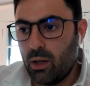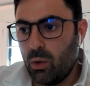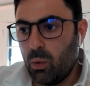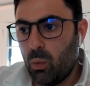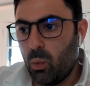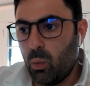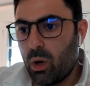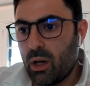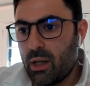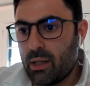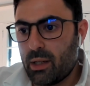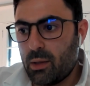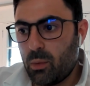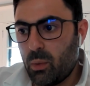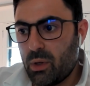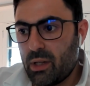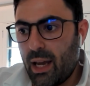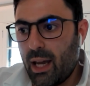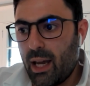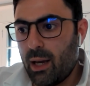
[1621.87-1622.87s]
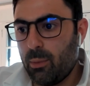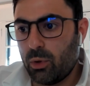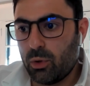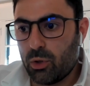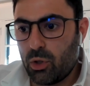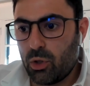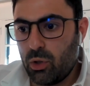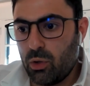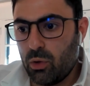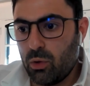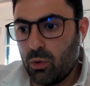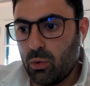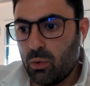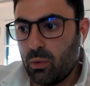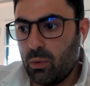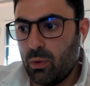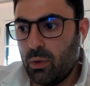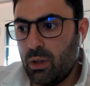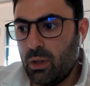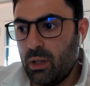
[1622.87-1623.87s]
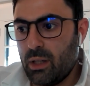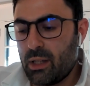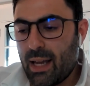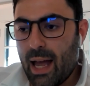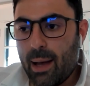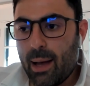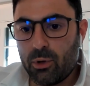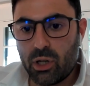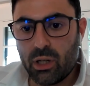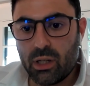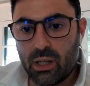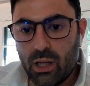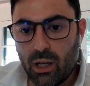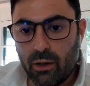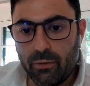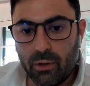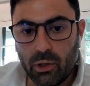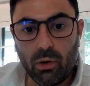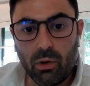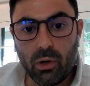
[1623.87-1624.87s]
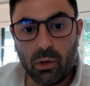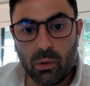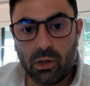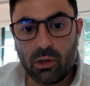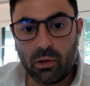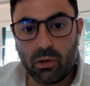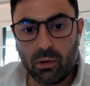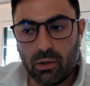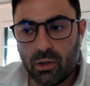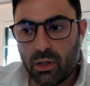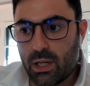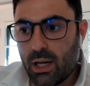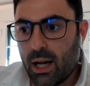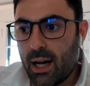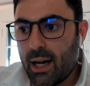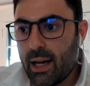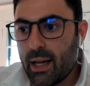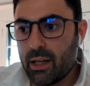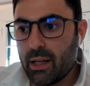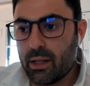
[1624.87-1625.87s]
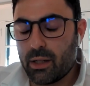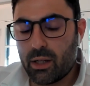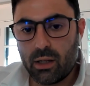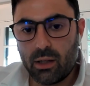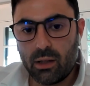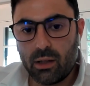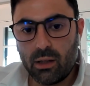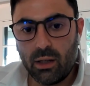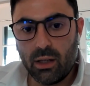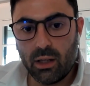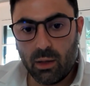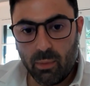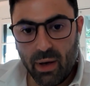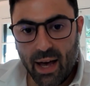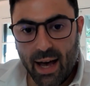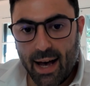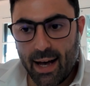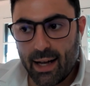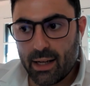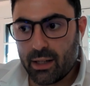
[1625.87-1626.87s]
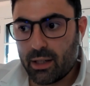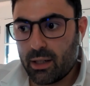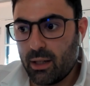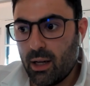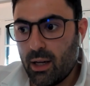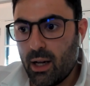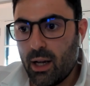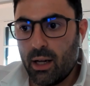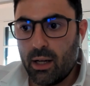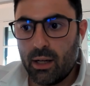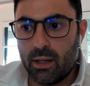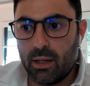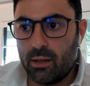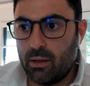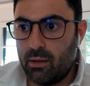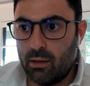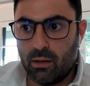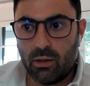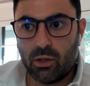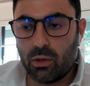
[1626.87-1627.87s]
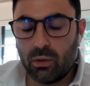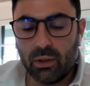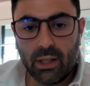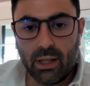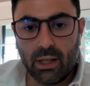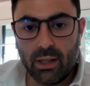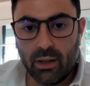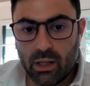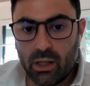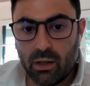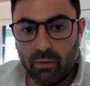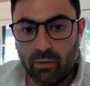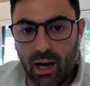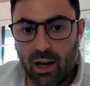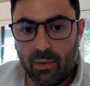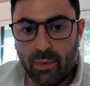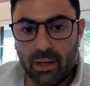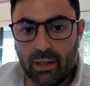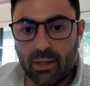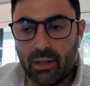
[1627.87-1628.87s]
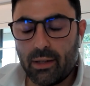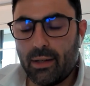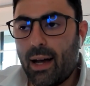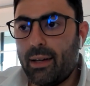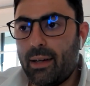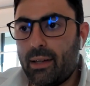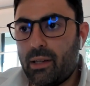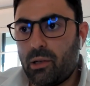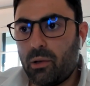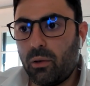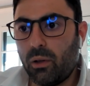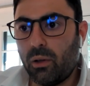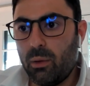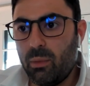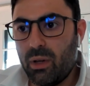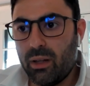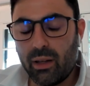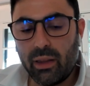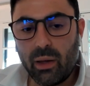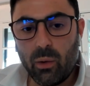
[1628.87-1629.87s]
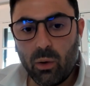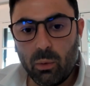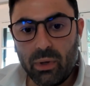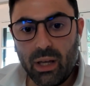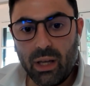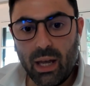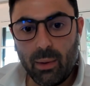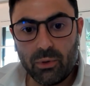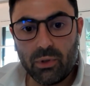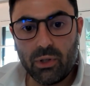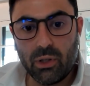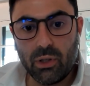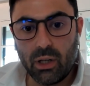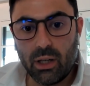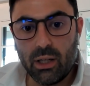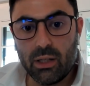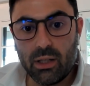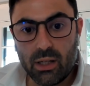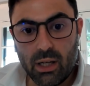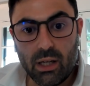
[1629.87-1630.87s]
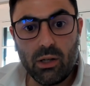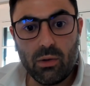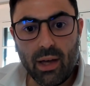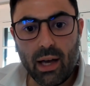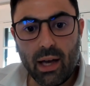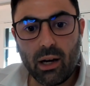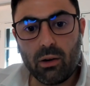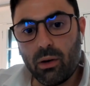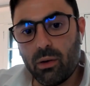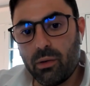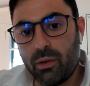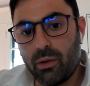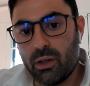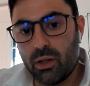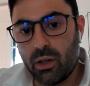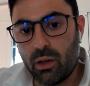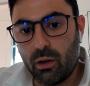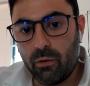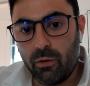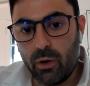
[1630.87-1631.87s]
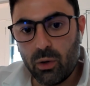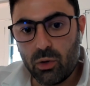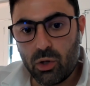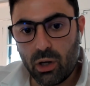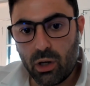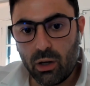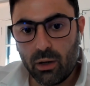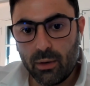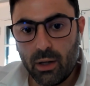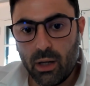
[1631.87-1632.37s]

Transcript: was able to establish itself and grow to a certain size in the past, certainly in this environment does not necessarily mean that they will be able to continue that growth into the future.